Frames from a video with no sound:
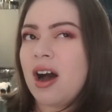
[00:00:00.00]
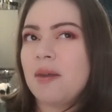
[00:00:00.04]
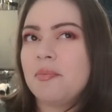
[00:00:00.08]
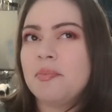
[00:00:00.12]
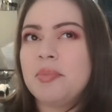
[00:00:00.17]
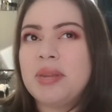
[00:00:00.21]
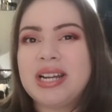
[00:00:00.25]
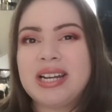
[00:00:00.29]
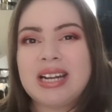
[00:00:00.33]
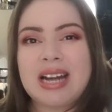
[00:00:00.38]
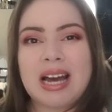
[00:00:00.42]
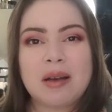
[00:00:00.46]

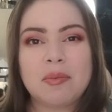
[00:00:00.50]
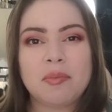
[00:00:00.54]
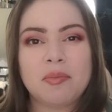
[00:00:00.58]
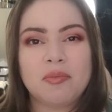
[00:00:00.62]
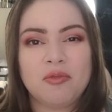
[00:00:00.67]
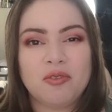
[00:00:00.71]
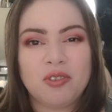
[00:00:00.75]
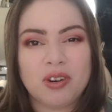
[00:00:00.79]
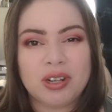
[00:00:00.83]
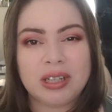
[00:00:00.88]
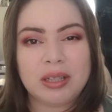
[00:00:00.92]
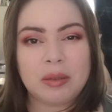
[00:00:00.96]
me not
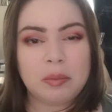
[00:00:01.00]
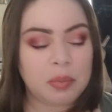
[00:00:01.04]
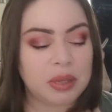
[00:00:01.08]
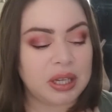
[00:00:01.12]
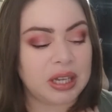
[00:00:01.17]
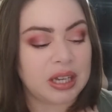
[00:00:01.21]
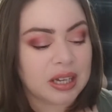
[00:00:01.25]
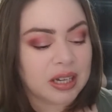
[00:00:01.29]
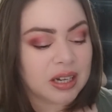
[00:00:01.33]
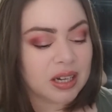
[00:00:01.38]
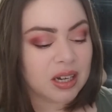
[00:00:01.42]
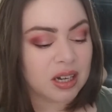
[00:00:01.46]
really
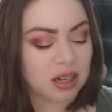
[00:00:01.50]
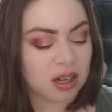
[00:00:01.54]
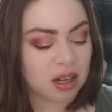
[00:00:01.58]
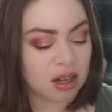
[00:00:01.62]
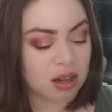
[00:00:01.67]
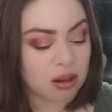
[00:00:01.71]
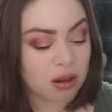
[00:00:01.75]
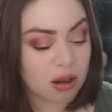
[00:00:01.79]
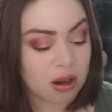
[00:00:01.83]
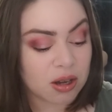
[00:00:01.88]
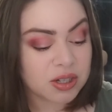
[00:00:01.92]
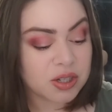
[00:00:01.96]
being a
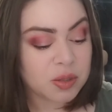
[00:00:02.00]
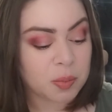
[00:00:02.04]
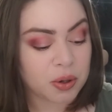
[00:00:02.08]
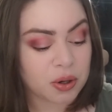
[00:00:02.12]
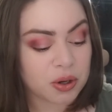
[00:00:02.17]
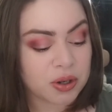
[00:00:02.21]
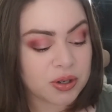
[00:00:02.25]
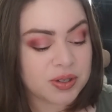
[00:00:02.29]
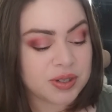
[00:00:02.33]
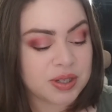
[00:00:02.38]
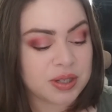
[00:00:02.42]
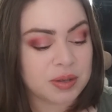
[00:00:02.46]
gloss
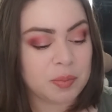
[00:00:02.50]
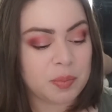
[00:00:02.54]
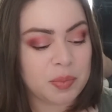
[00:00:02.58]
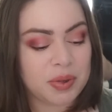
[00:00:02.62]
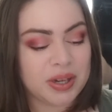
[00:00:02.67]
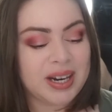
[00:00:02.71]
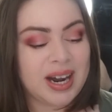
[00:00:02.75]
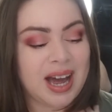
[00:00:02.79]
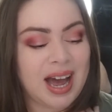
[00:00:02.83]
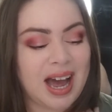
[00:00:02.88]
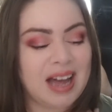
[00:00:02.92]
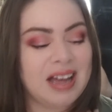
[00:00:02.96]
person,
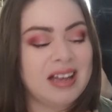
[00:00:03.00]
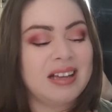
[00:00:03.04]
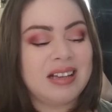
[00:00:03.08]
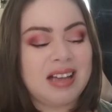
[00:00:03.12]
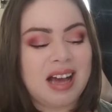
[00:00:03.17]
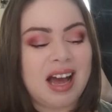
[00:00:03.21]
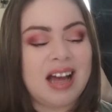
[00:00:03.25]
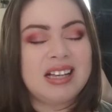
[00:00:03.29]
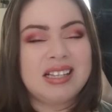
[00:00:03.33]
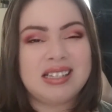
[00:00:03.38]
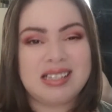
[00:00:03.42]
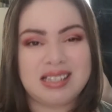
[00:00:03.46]
but
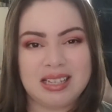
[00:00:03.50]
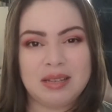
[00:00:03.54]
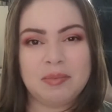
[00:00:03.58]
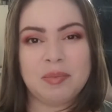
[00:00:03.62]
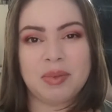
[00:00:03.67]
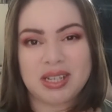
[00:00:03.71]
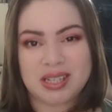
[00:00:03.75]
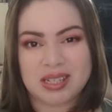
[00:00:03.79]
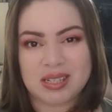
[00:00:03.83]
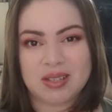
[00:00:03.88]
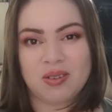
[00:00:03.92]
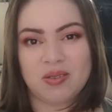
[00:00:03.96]
I see
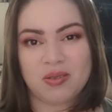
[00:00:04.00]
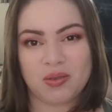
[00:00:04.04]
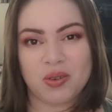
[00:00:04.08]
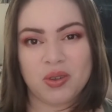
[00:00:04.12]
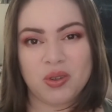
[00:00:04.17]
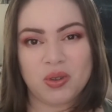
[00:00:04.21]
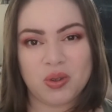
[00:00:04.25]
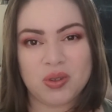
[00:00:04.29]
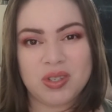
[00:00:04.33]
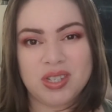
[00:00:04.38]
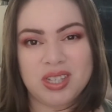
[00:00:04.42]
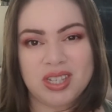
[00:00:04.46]
myself
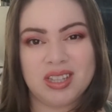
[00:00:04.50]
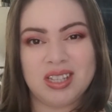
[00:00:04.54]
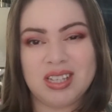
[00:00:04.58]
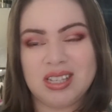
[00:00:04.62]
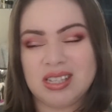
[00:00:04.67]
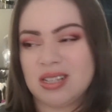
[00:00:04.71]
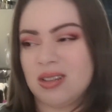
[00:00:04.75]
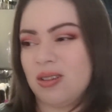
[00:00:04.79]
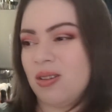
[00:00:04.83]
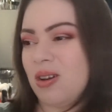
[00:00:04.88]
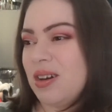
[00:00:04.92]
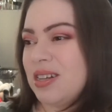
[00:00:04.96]
using
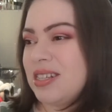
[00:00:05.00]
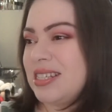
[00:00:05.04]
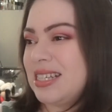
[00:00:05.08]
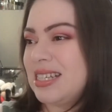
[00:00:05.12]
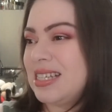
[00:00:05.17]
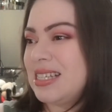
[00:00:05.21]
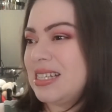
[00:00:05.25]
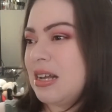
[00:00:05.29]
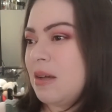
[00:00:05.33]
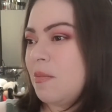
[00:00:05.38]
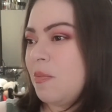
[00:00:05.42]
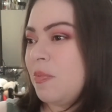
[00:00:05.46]
these
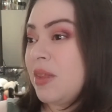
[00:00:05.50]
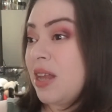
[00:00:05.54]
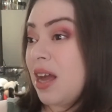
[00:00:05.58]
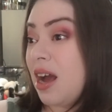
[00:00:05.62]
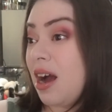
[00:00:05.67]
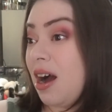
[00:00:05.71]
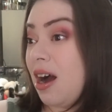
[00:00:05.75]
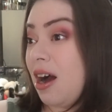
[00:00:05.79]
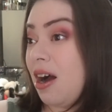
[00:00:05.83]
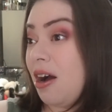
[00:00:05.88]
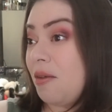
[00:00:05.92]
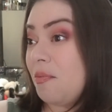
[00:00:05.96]
glosses.
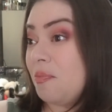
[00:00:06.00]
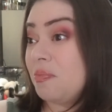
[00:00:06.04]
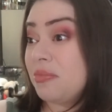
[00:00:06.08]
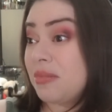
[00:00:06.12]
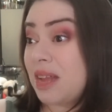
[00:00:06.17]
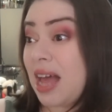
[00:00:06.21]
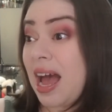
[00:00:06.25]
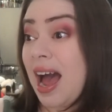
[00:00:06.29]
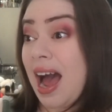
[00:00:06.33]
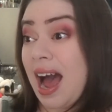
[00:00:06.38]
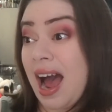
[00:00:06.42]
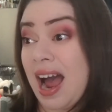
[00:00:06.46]

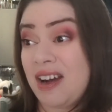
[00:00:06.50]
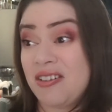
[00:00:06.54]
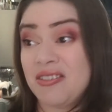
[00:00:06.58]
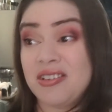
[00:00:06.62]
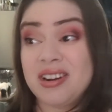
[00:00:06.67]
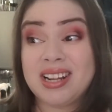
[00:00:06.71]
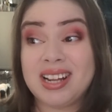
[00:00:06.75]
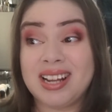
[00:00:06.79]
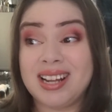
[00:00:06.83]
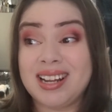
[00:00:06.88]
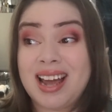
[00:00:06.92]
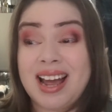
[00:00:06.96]
I
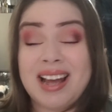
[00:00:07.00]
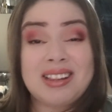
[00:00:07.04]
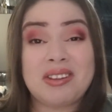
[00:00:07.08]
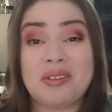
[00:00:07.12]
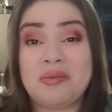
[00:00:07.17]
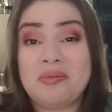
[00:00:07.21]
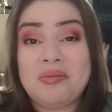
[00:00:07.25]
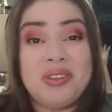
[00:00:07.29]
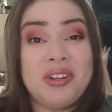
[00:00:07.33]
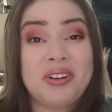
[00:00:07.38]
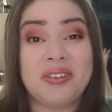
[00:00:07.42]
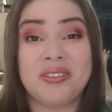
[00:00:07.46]
really like
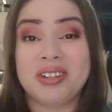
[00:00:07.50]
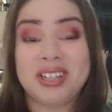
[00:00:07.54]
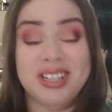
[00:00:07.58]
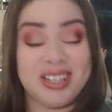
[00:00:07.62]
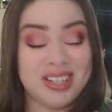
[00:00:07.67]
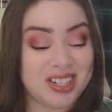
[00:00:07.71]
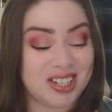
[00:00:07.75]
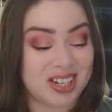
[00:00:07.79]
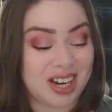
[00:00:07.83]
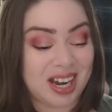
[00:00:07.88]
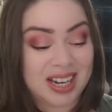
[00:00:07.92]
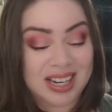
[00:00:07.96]
them. They're really
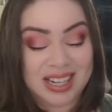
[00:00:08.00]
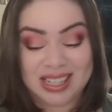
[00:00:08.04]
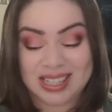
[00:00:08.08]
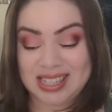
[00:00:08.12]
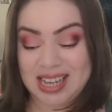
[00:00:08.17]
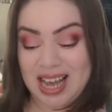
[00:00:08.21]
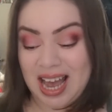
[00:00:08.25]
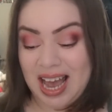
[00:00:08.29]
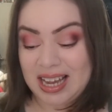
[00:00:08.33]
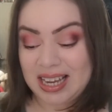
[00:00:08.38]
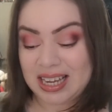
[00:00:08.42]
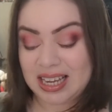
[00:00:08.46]
shiny and
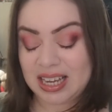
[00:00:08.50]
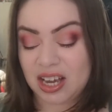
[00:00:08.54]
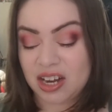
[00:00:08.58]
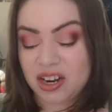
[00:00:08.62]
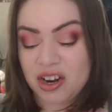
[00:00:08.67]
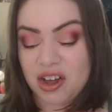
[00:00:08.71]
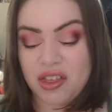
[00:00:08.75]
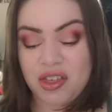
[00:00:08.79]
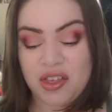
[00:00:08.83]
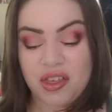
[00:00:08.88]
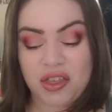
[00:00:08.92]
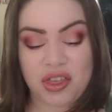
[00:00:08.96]
tacky.
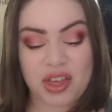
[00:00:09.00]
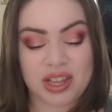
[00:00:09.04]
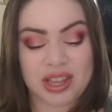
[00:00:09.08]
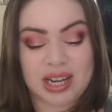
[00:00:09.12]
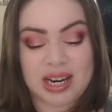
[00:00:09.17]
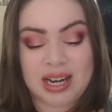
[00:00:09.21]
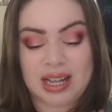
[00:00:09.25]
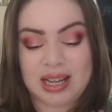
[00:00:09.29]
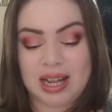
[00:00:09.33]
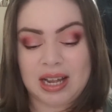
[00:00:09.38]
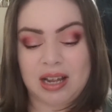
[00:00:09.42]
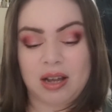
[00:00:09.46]
Another thing
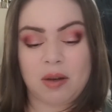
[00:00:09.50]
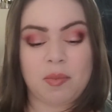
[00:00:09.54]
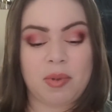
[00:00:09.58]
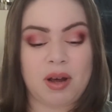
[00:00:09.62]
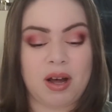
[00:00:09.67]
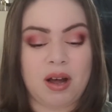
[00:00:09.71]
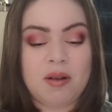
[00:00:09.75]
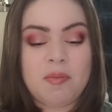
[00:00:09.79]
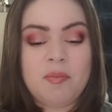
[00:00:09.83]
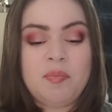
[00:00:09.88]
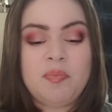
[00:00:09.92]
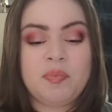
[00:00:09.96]
that I like
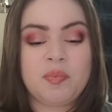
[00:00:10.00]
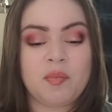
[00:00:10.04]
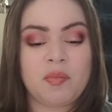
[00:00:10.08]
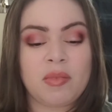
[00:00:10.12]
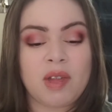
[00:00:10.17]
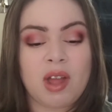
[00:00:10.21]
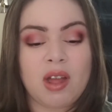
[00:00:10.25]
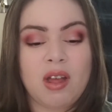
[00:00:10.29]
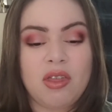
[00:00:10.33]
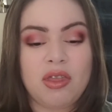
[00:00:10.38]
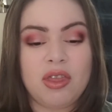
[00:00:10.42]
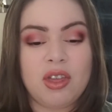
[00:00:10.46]
about
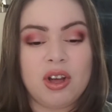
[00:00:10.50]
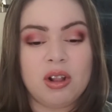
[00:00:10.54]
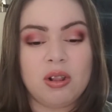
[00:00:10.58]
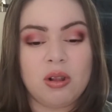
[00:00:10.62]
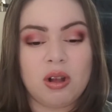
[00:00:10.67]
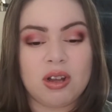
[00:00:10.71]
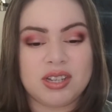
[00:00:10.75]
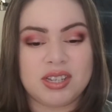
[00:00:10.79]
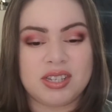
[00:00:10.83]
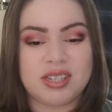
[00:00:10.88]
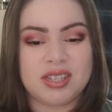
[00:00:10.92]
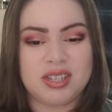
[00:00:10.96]
the
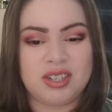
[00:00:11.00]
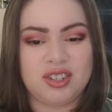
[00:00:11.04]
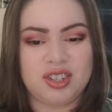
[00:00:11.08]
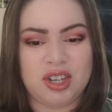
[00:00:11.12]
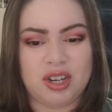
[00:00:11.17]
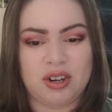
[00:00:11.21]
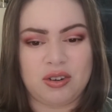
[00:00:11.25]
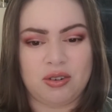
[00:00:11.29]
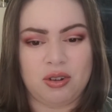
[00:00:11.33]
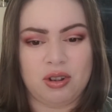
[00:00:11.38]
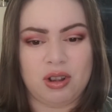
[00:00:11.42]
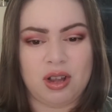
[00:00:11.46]
glosses in
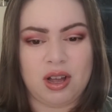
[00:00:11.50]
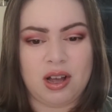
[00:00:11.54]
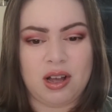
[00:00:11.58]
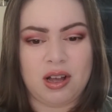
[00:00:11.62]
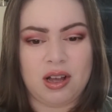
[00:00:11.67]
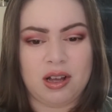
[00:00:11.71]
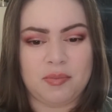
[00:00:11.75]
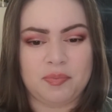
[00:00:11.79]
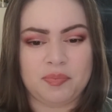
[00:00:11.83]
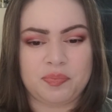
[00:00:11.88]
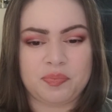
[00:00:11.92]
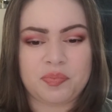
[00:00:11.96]

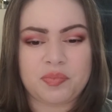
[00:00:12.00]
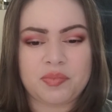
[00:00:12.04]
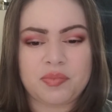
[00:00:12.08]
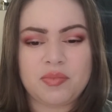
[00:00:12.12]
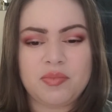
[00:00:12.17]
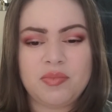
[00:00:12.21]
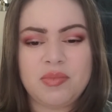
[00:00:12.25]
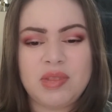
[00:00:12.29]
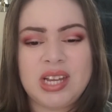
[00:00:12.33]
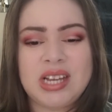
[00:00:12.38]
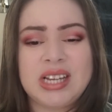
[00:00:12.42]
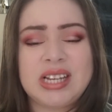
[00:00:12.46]
general
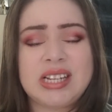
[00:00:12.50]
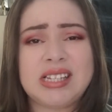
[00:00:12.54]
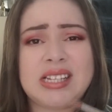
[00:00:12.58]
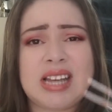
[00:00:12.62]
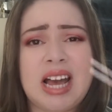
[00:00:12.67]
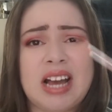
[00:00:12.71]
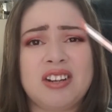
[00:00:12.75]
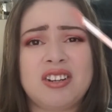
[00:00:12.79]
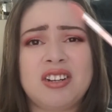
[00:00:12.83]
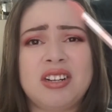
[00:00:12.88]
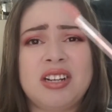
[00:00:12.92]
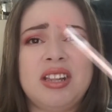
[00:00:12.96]
is
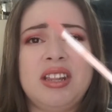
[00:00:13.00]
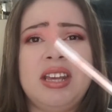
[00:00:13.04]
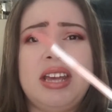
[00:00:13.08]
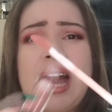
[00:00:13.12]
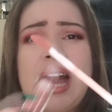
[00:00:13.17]
actually the